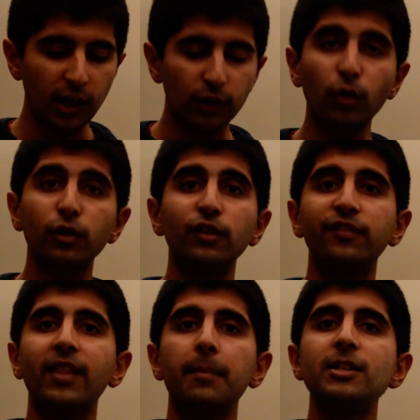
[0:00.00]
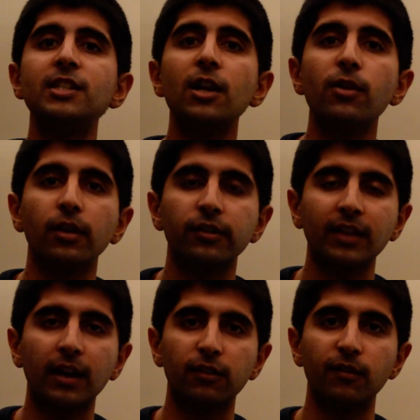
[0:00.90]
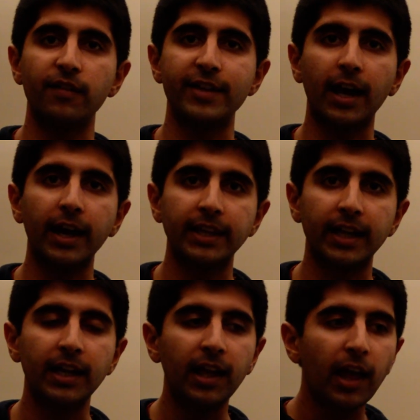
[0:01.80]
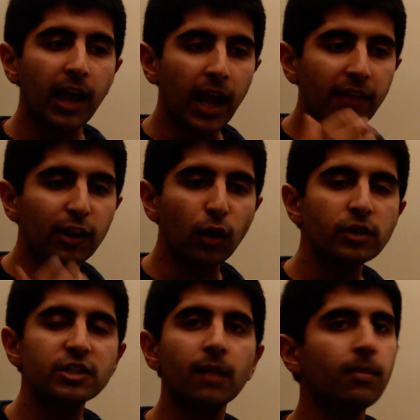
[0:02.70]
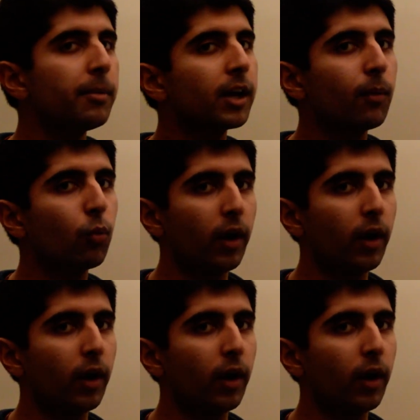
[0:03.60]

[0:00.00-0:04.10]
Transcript: not good for their material standards of living either. In the long term they become